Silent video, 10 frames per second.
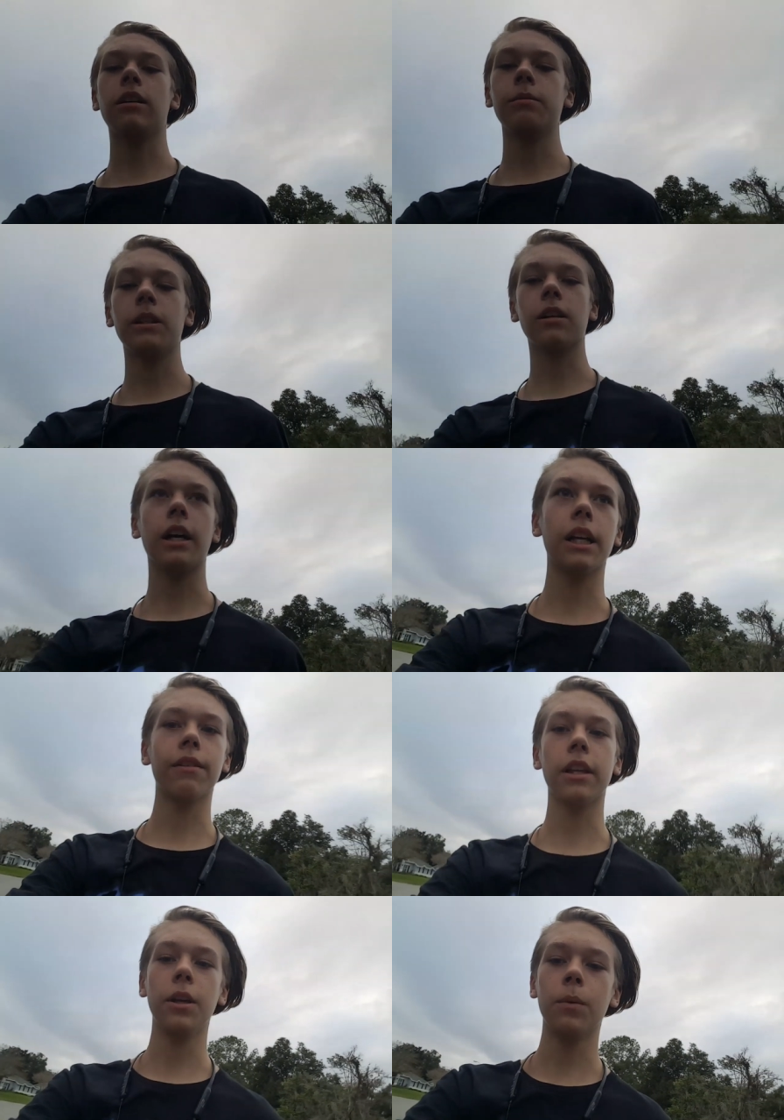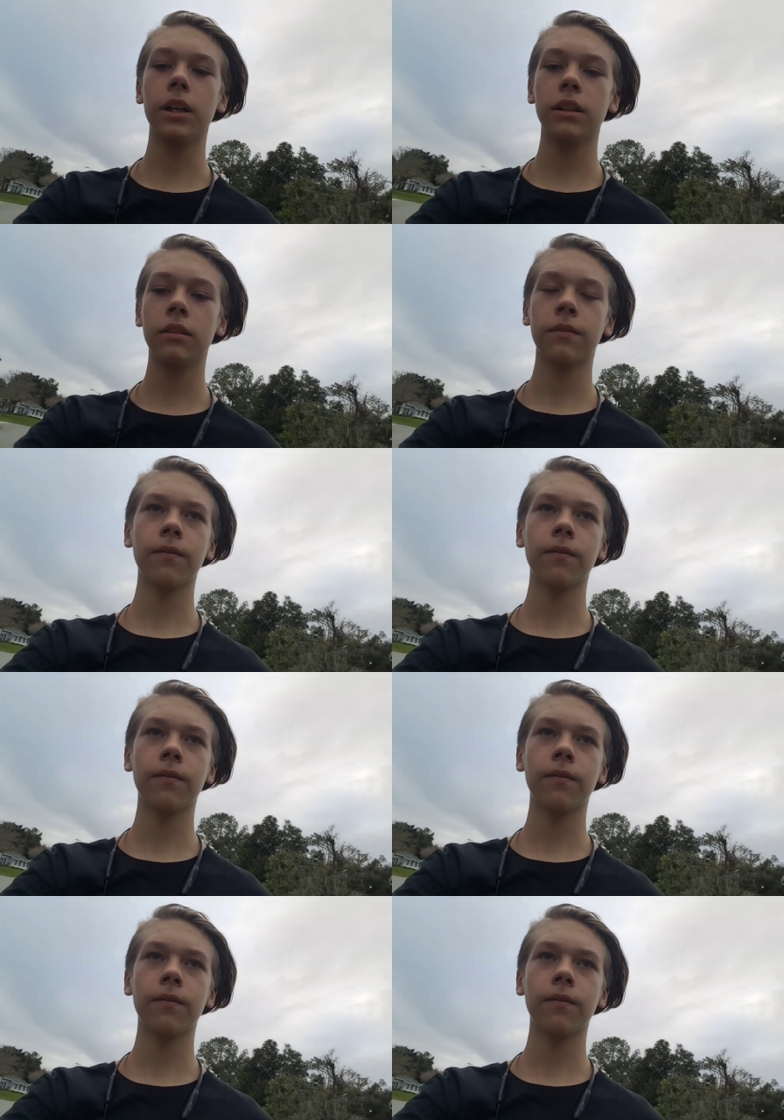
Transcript: Hope you all got everything you wanted.